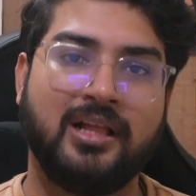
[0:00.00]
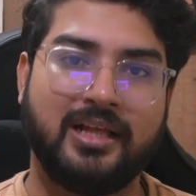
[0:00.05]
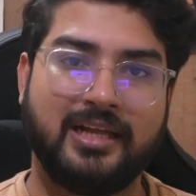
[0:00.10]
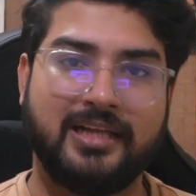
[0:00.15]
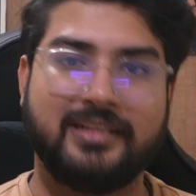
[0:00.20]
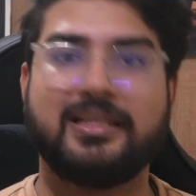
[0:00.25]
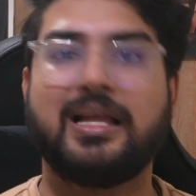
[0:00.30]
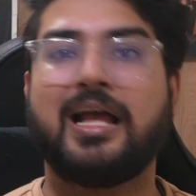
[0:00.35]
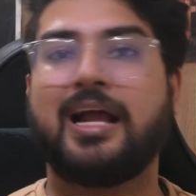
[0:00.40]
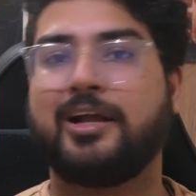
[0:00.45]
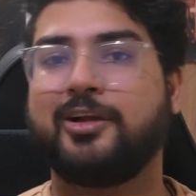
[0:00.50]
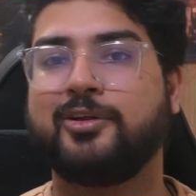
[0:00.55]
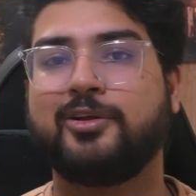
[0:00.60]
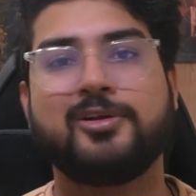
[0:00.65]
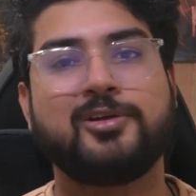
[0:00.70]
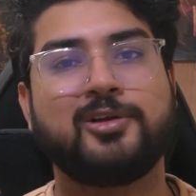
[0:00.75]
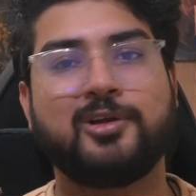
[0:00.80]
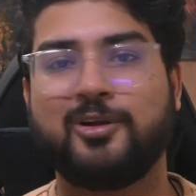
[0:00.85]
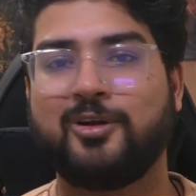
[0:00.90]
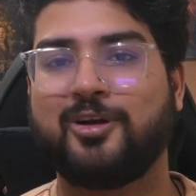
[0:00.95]
in the
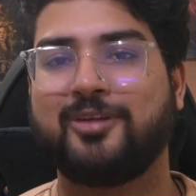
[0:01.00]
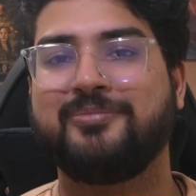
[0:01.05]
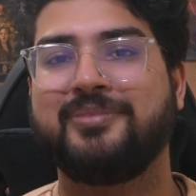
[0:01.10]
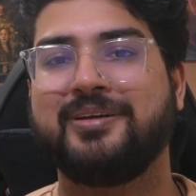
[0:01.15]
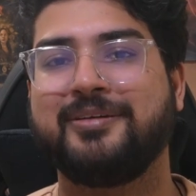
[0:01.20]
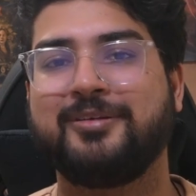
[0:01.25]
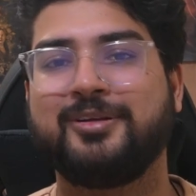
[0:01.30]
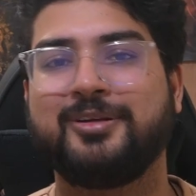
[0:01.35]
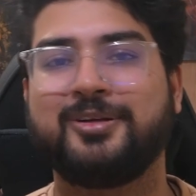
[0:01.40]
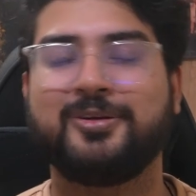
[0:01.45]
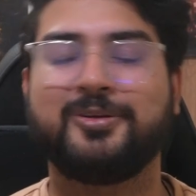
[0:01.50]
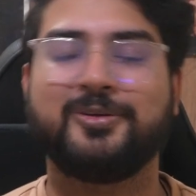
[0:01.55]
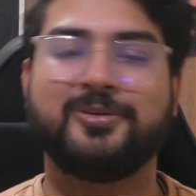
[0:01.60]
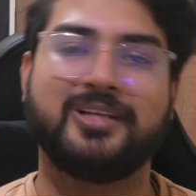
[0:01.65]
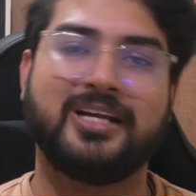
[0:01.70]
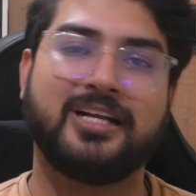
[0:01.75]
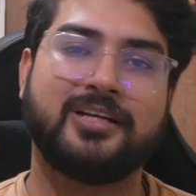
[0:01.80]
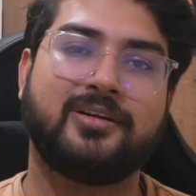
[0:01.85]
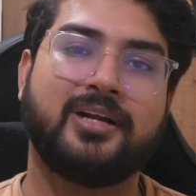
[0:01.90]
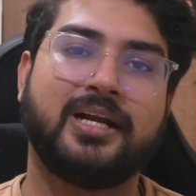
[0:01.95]
hackathon you'll not be able to do
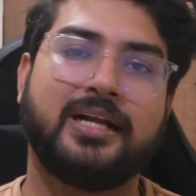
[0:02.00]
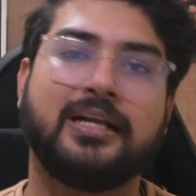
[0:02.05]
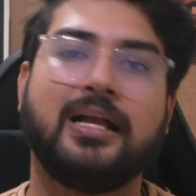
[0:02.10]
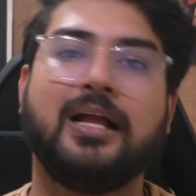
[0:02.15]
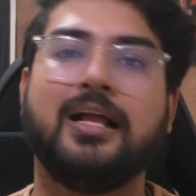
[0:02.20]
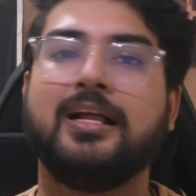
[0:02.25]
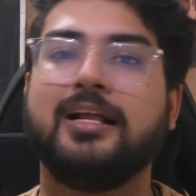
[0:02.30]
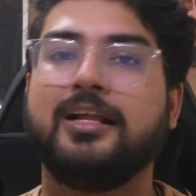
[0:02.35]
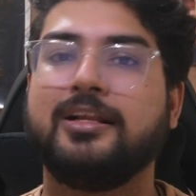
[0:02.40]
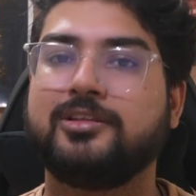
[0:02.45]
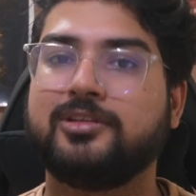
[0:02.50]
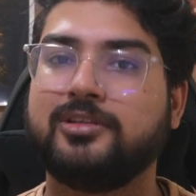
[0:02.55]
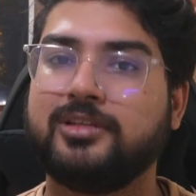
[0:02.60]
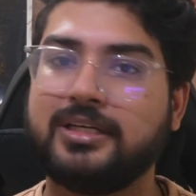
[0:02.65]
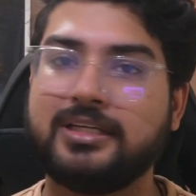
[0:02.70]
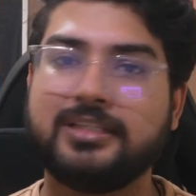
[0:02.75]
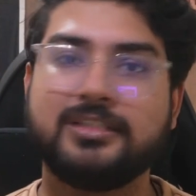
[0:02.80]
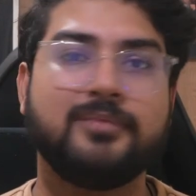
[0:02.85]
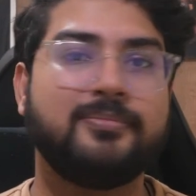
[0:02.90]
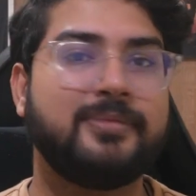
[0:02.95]
that right so
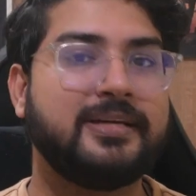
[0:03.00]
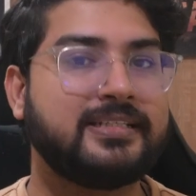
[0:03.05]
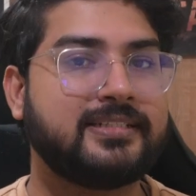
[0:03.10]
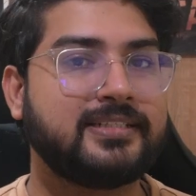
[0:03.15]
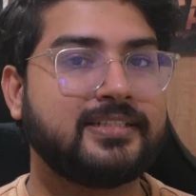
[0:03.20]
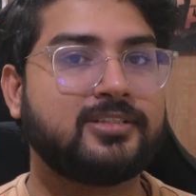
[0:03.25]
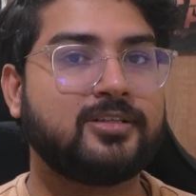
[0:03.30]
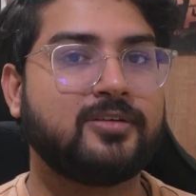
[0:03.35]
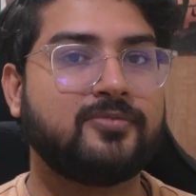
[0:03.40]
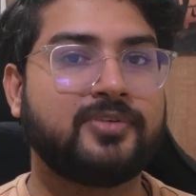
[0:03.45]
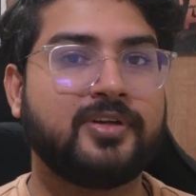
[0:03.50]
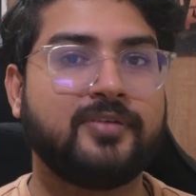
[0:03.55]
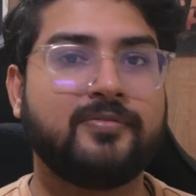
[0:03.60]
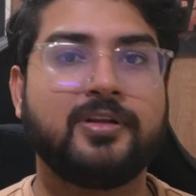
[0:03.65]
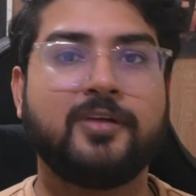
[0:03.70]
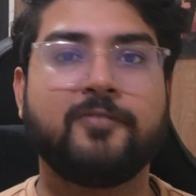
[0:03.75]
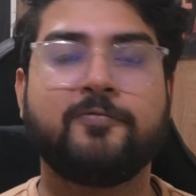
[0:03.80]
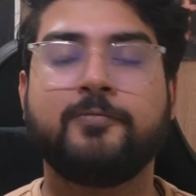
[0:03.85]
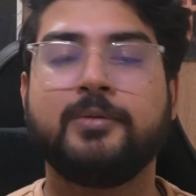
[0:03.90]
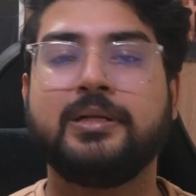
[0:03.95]
learn the basics of
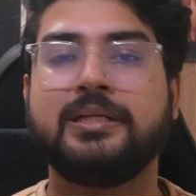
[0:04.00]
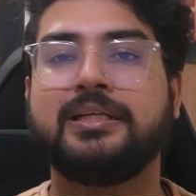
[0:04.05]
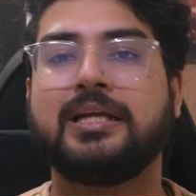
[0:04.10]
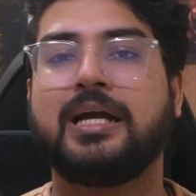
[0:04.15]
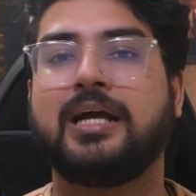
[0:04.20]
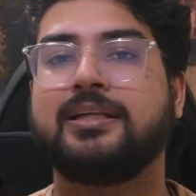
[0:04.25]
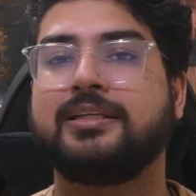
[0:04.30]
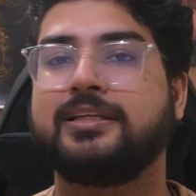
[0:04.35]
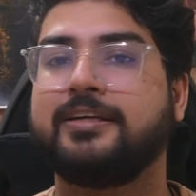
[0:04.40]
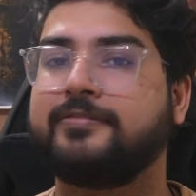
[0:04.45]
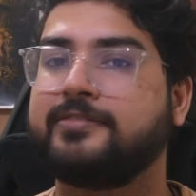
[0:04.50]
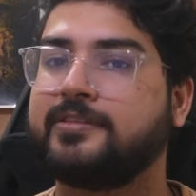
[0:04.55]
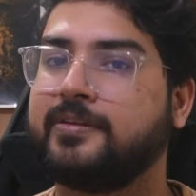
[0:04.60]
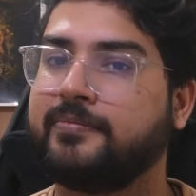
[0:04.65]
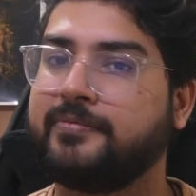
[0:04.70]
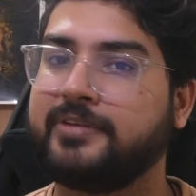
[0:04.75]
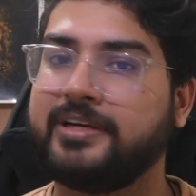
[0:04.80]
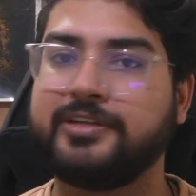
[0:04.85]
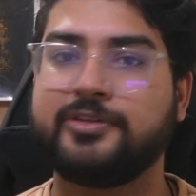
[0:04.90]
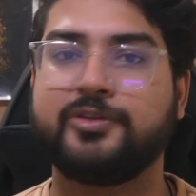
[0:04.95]
development i'll give
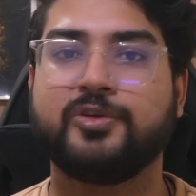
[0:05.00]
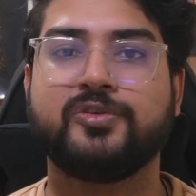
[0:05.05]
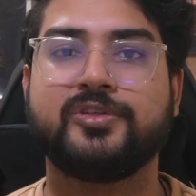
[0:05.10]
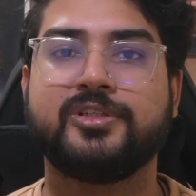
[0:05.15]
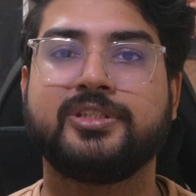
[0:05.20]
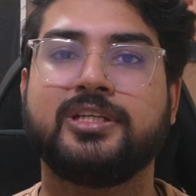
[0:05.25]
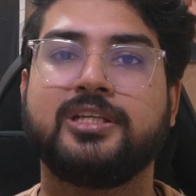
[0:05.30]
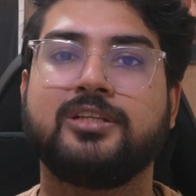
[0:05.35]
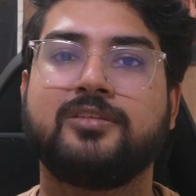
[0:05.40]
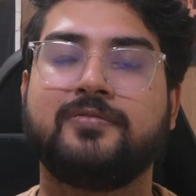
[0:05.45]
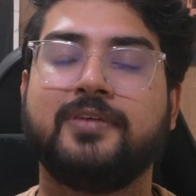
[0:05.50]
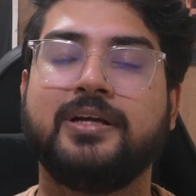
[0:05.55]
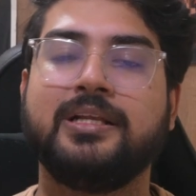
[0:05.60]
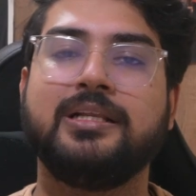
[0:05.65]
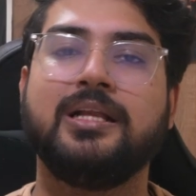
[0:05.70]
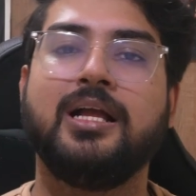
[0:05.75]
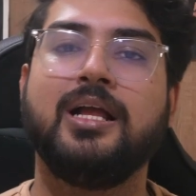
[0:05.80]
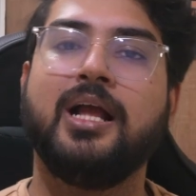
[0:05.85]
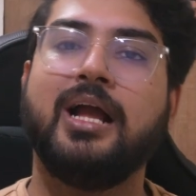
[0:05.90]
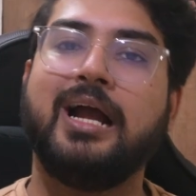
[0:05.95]
some resources as well
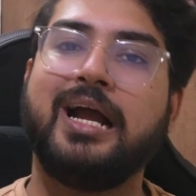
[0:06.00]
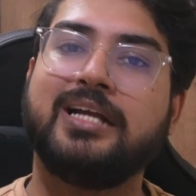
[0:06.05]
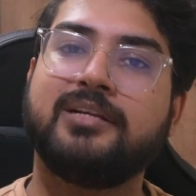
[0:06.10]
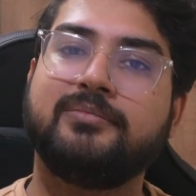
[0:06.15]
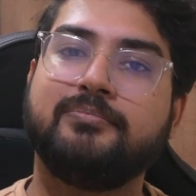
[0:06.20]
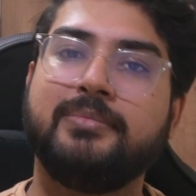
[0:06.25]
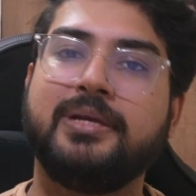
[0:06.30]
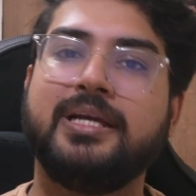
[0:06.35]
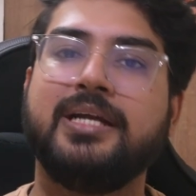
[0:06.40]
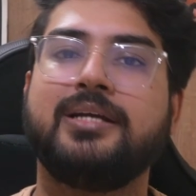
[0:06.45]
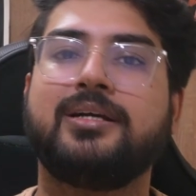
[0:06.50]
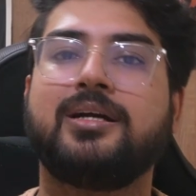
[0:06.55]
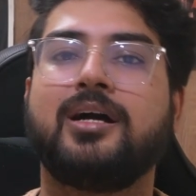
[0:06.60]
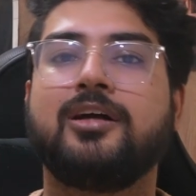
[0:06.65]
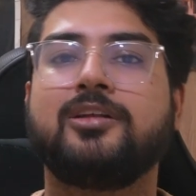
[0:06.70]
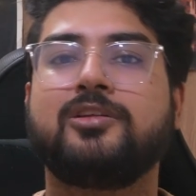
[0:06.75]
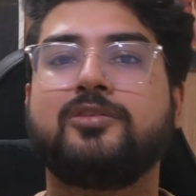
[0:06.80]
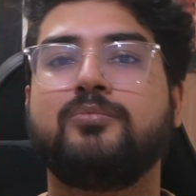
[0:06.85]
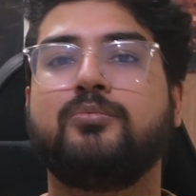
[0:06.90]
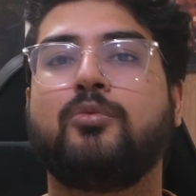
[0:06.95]
and make
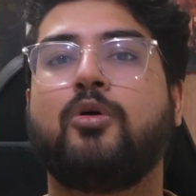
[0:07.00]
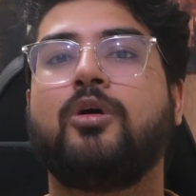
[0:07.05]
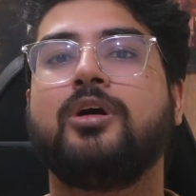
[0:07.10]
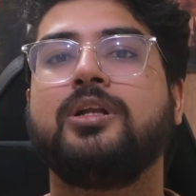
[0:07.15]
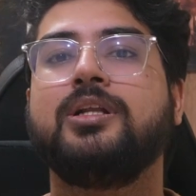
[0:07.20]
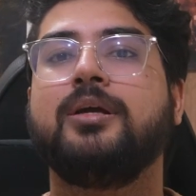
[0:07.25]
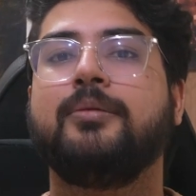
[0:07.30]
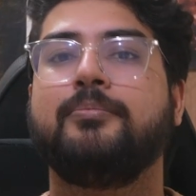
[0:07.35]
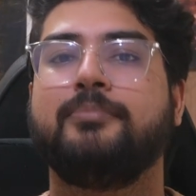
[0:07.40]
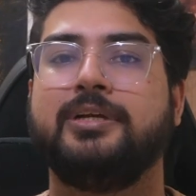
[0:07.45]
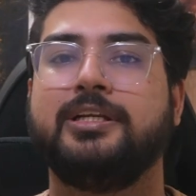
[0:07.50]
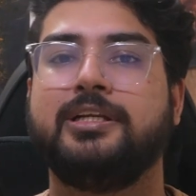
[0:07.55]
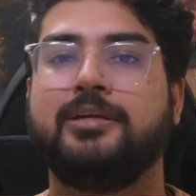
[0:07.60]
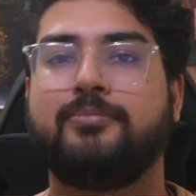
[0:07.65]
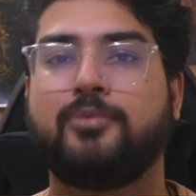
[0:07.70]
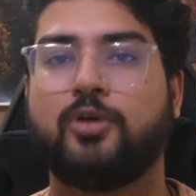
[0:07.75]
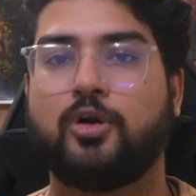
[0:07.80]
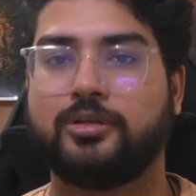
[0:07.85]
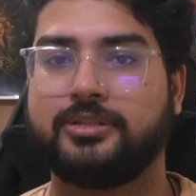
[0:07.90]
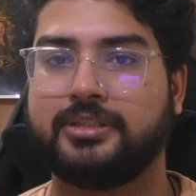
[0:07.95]
a small mini
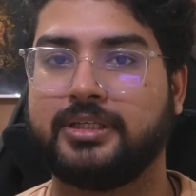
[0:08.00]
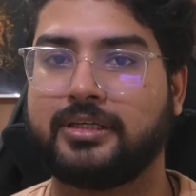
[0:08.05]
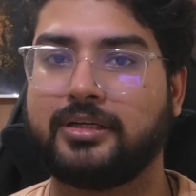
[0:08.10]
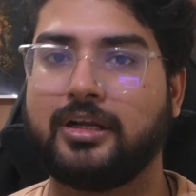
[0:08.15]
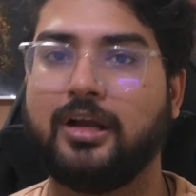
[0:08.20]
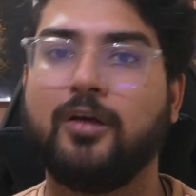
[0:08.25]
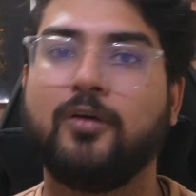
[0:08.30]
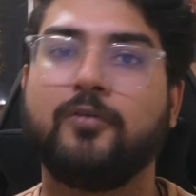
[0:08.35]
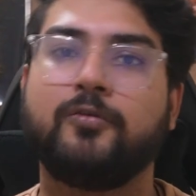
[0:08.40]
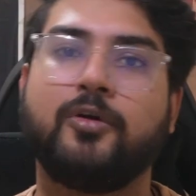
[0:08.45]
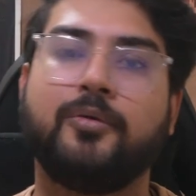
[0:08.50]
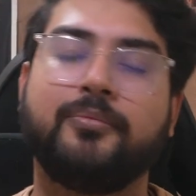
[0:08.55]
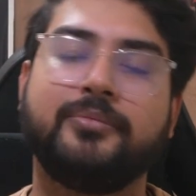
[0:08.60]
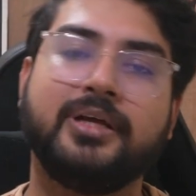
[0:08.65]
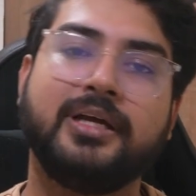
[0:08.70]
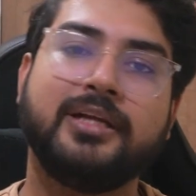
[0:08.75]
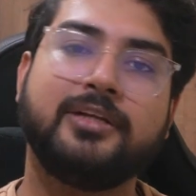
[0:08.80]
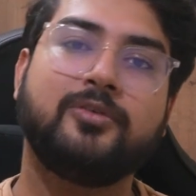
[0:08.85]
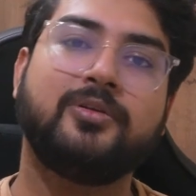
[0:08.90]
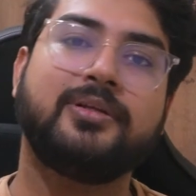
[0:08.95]
project from
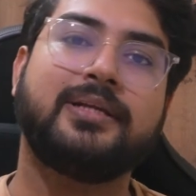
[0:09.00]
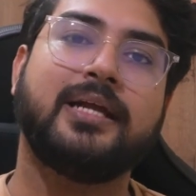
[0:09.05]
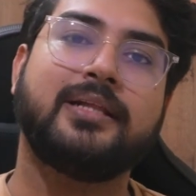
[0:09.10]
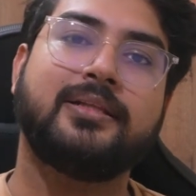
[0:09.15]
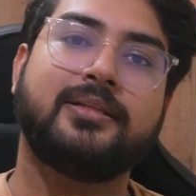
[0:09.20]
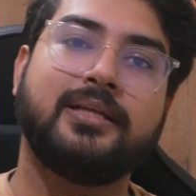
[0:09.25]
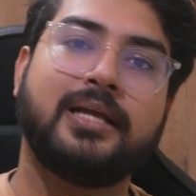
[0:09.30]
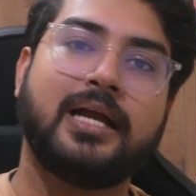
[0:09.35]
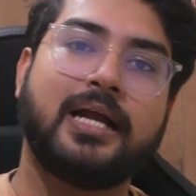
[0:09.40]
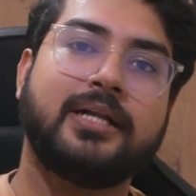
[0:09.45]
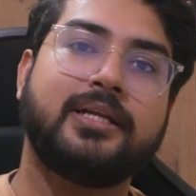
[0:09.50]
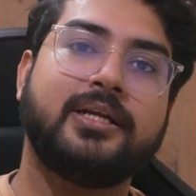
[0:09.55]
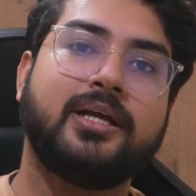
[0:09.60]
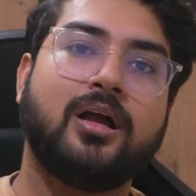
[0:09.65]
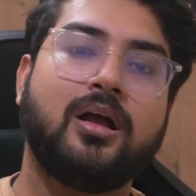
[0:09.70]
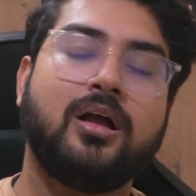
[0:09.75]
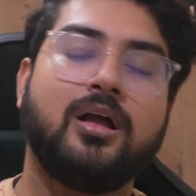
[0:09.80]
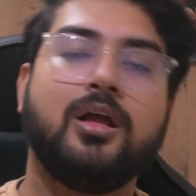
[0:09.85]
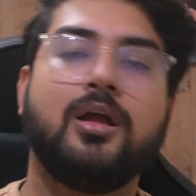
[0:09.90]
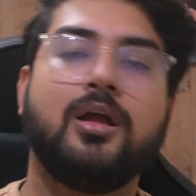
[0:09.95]
there you'll get the idea